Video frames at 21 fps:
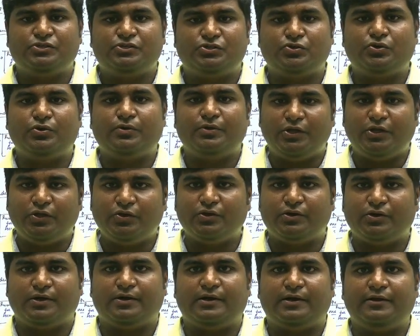So
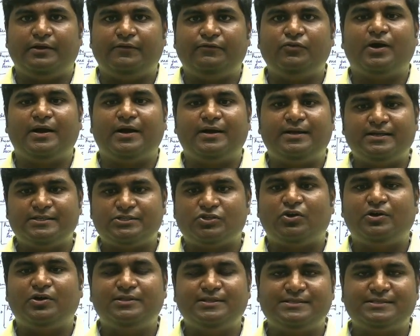you if you address
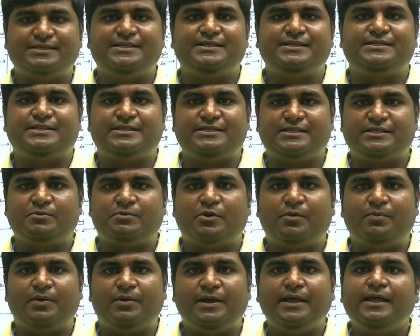all these three stages
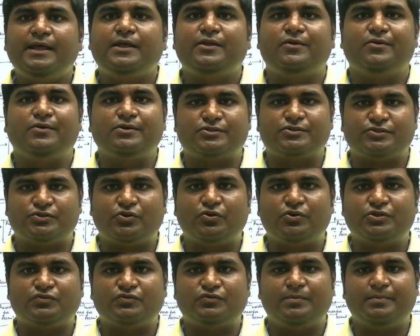properly, your
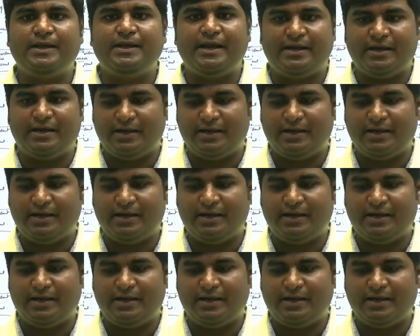scores will be